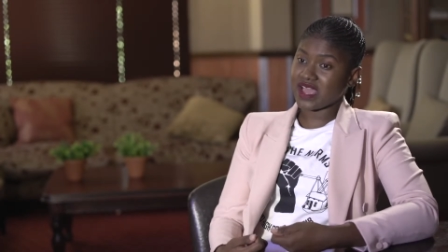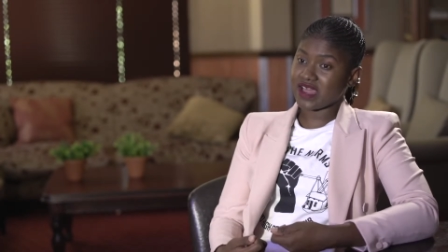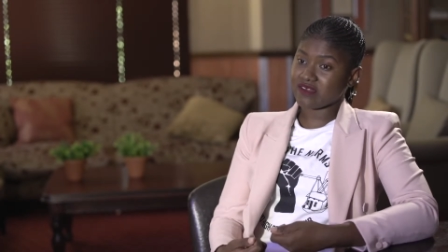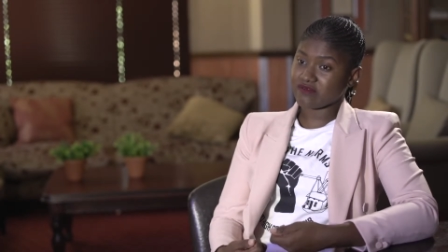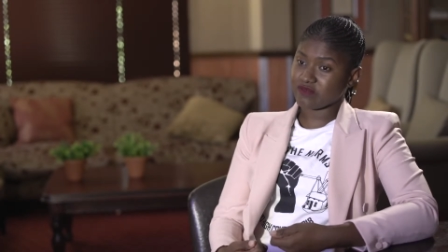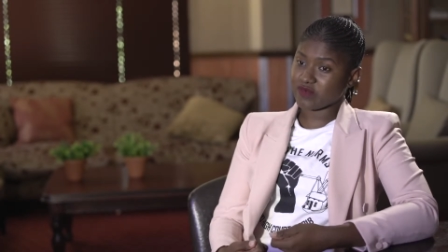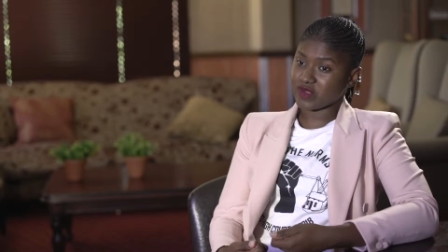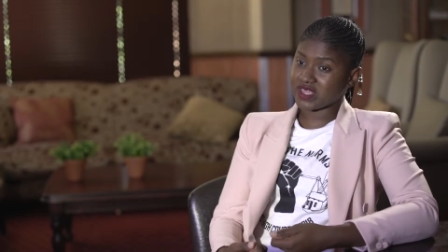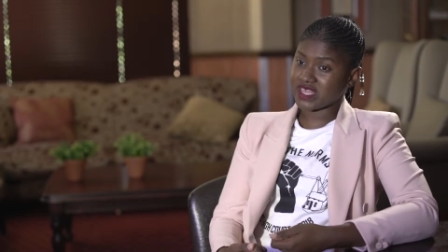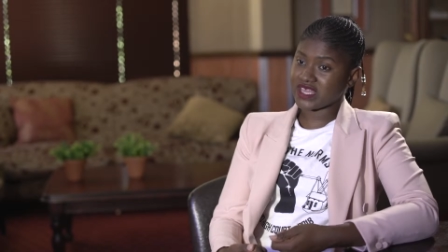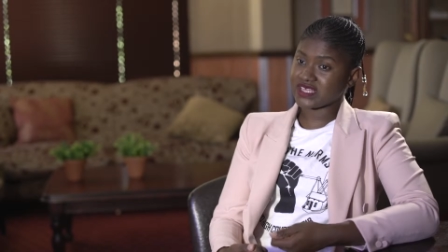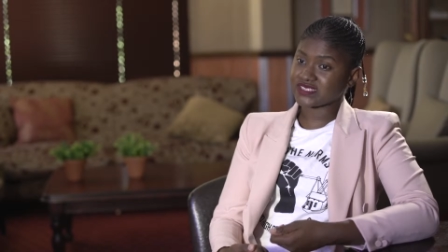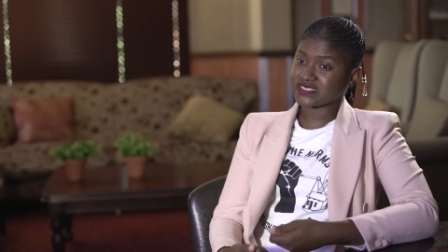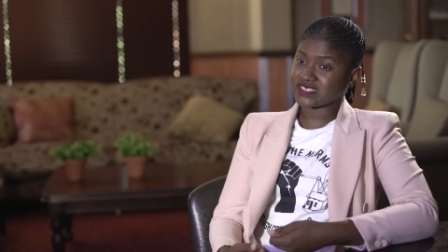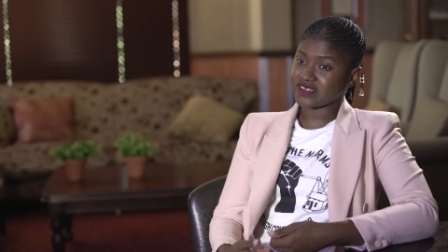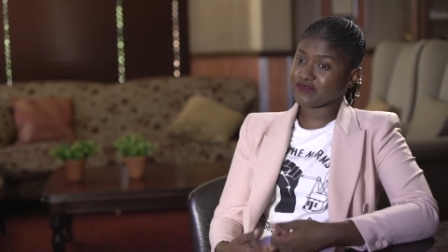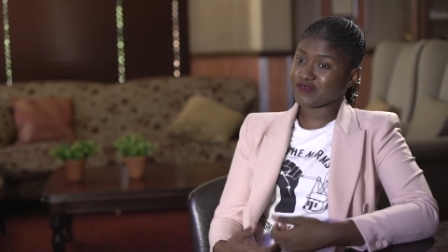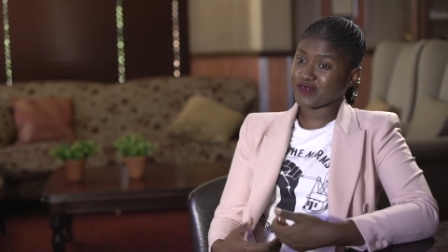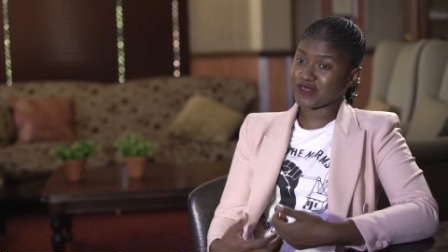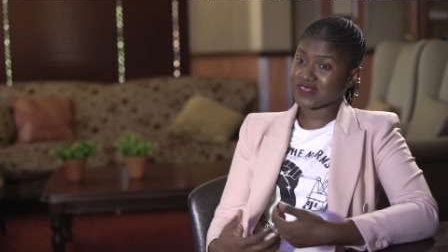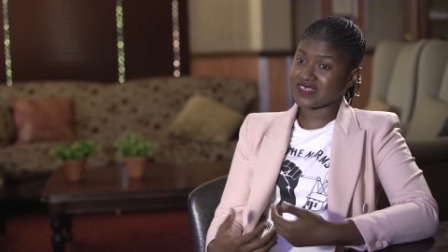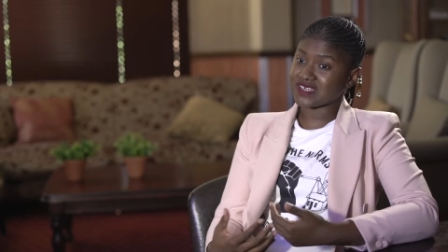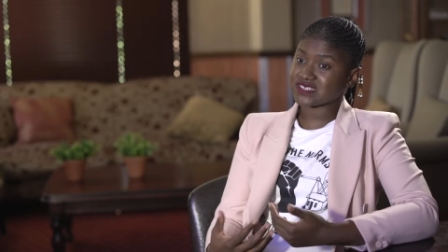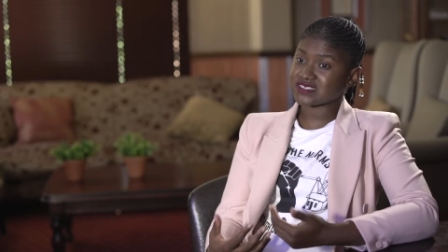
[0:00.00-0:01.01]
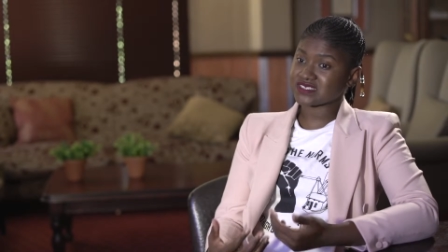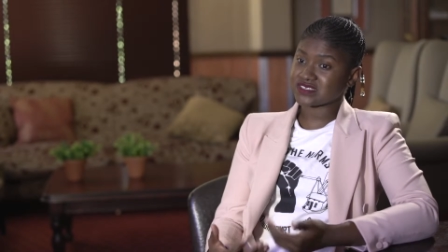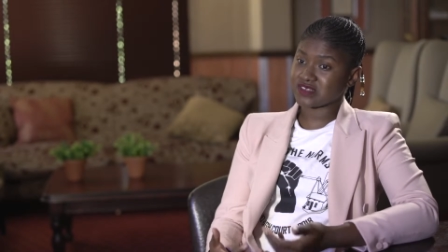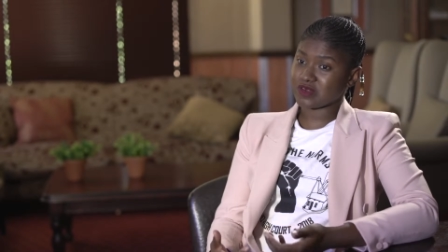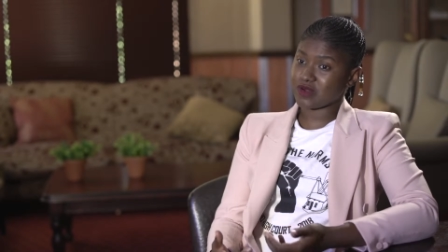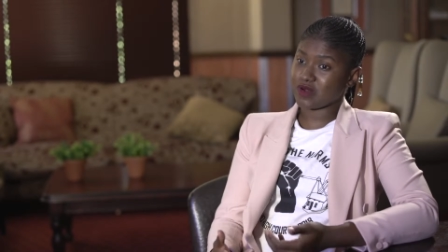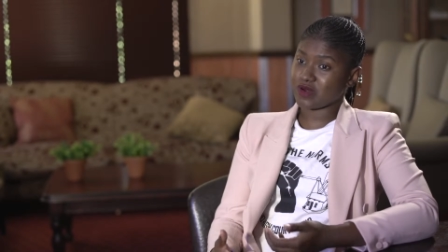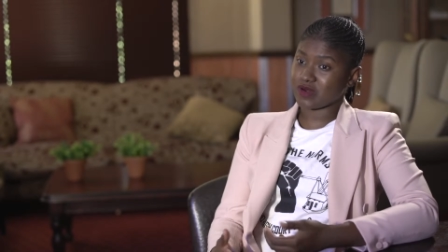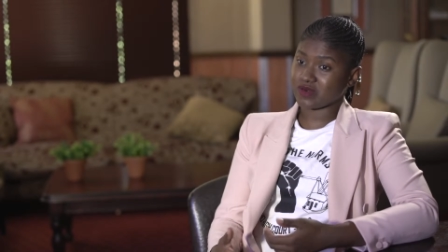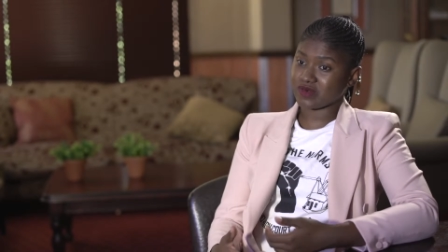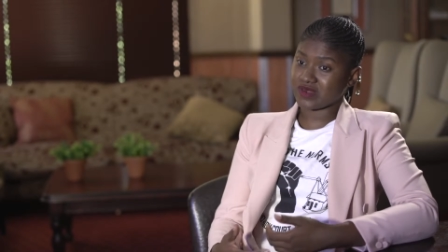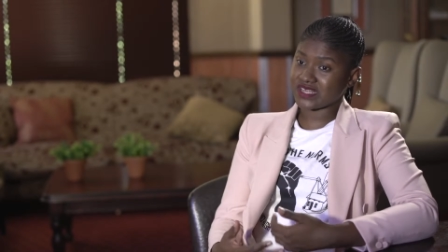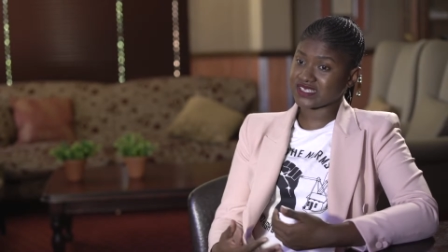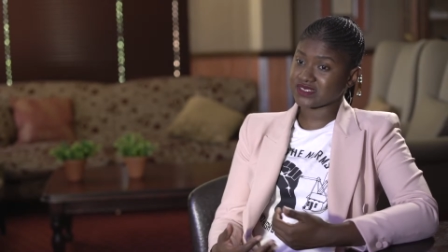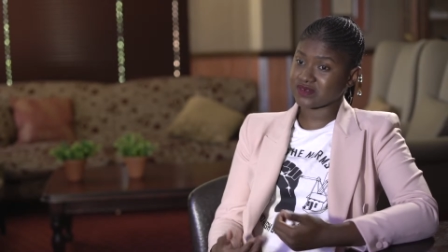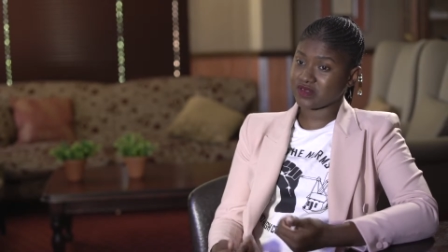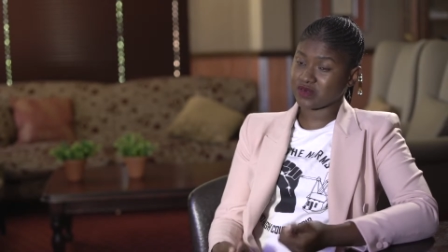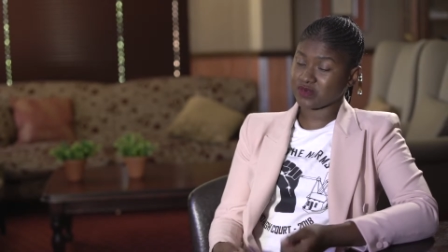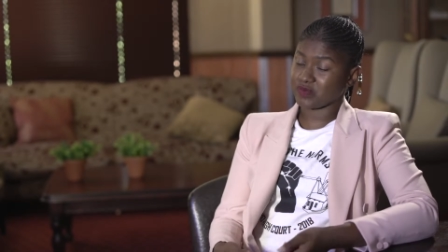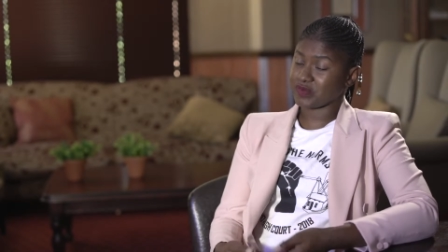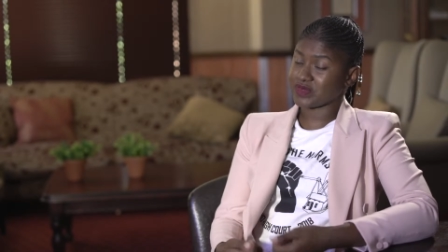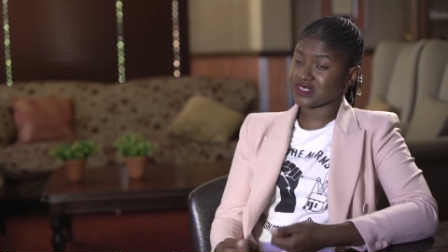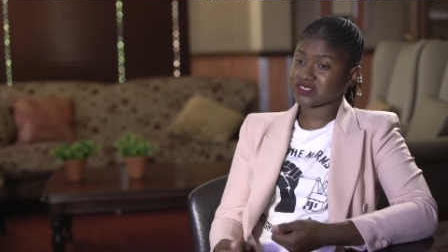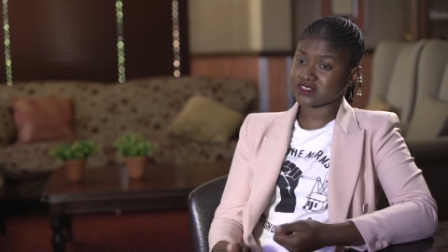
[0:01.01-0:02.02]
advocating for this law
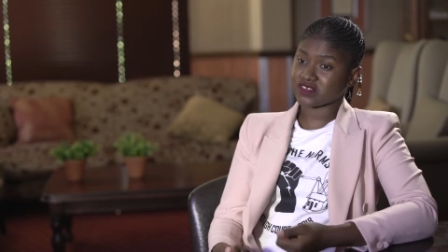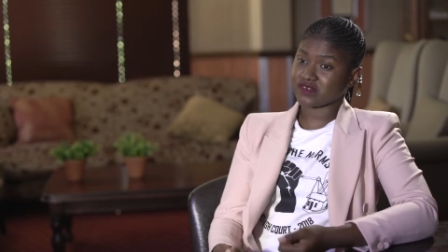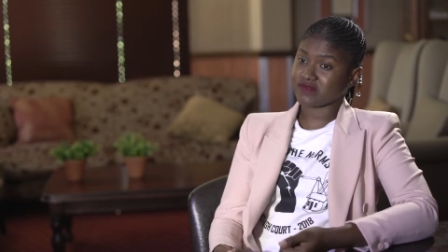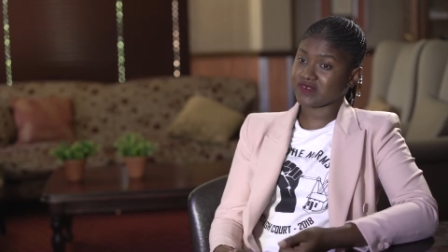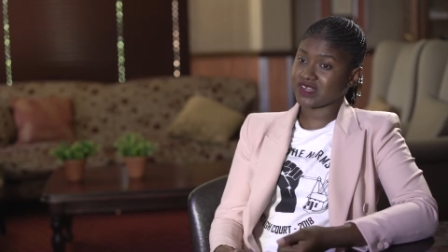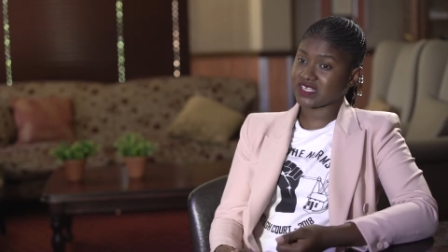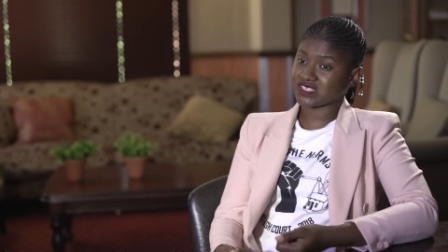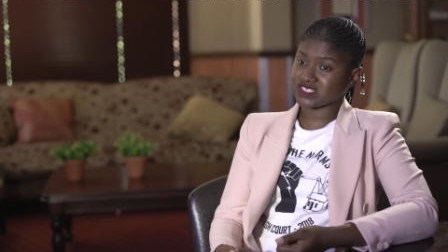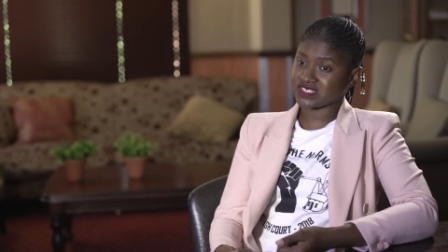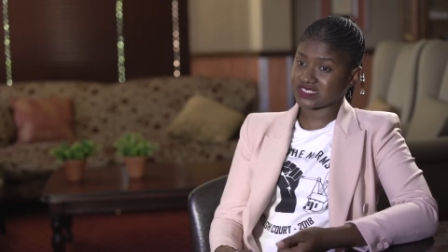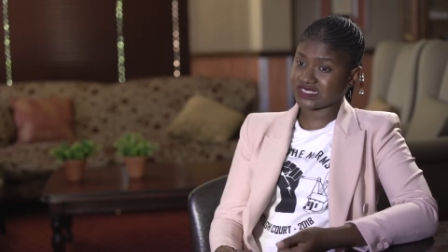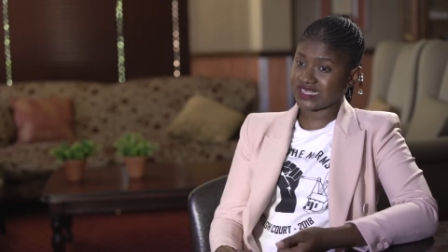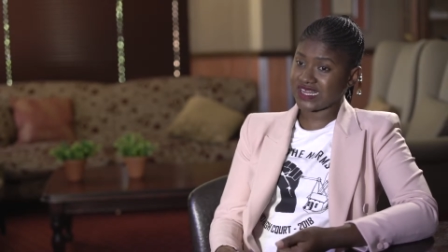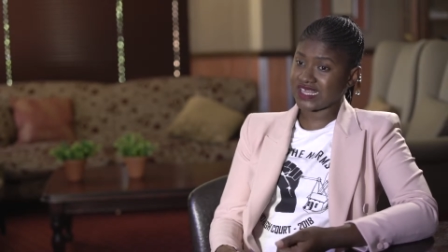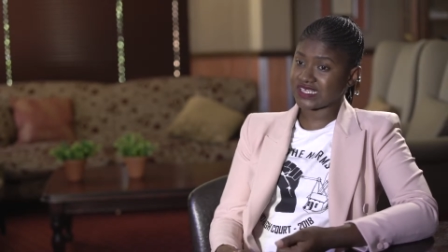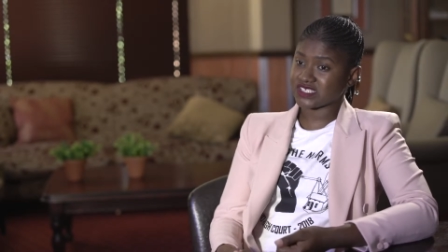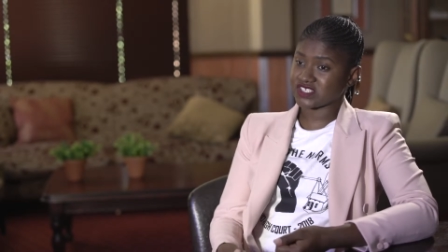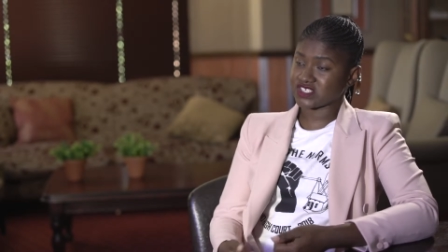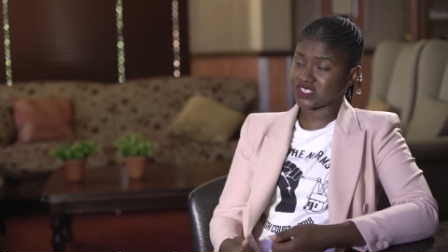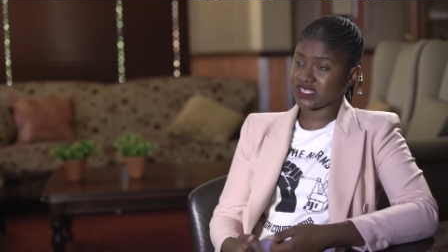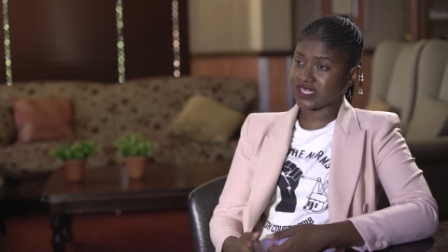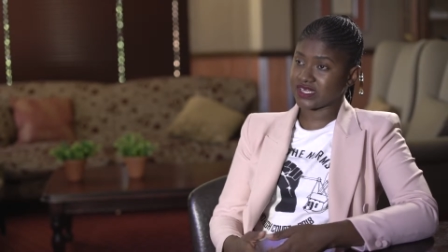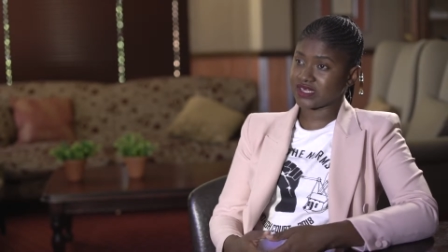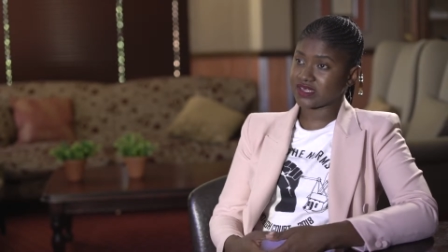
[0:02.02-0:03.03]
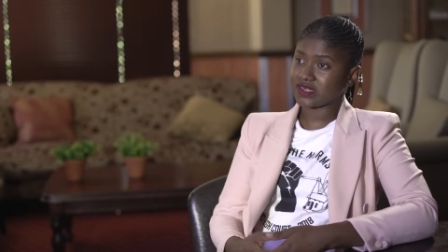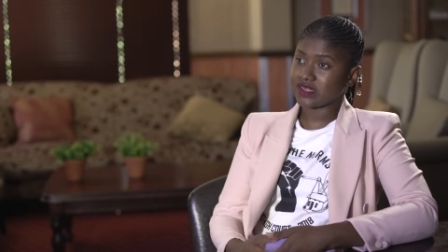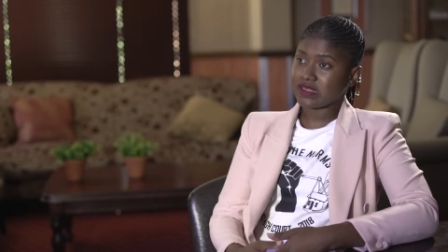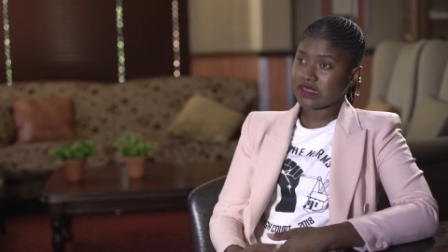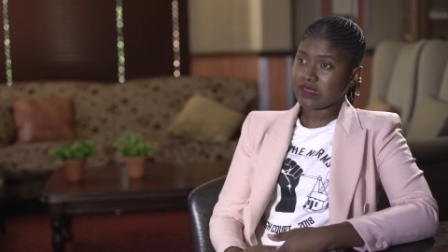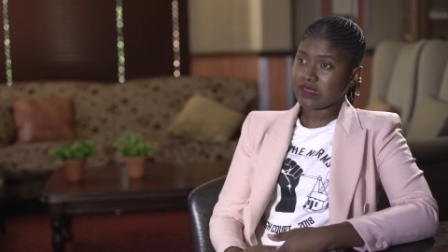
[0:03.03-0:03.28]
or piece of legislation